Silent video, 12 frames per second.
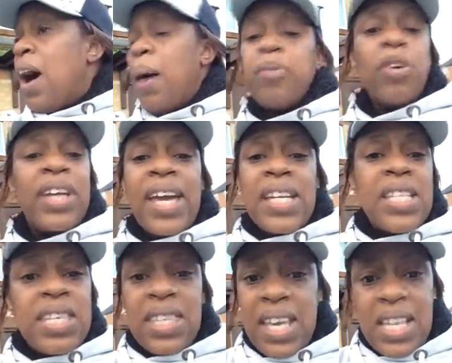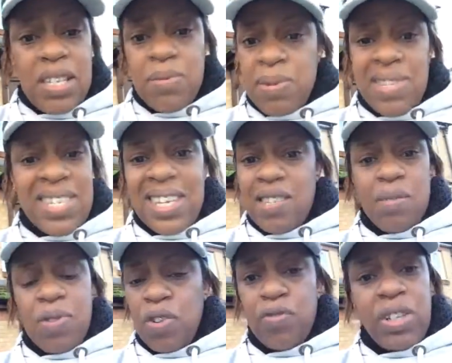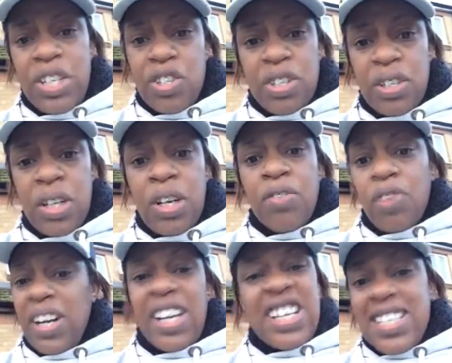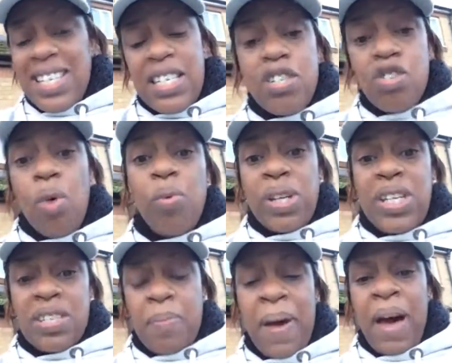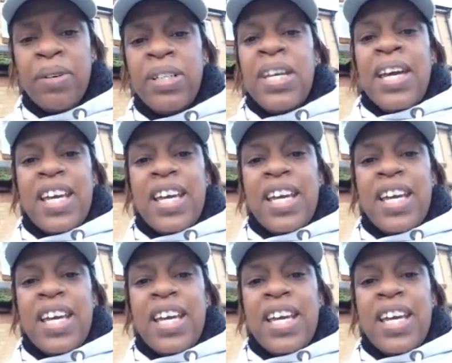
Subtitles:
I'm not getting into the isms and schisms of religion right now, because this is not what it's about.